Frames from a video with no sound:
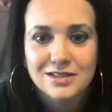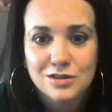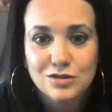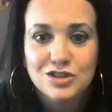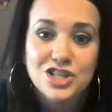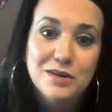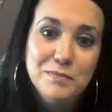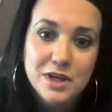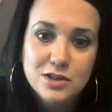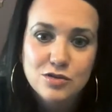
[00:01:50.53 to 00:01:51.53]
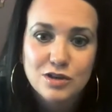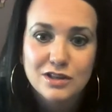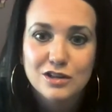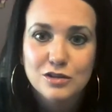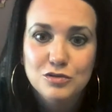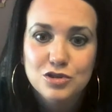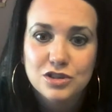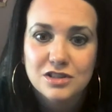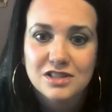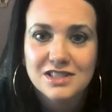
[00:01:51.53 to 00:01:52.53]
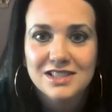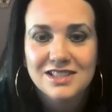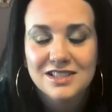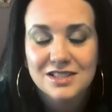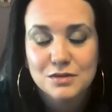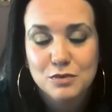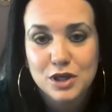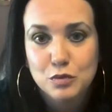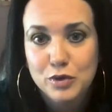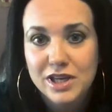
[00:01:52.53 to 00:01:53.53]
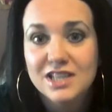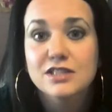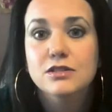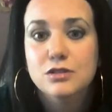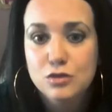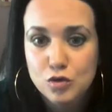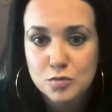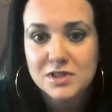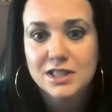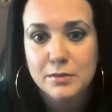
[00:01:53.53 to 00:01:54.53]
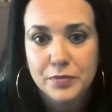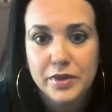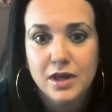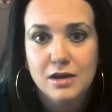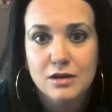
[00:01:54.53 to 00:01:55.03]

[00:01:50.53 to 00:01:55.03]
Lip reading: So, jumping to conclusions is when we assume something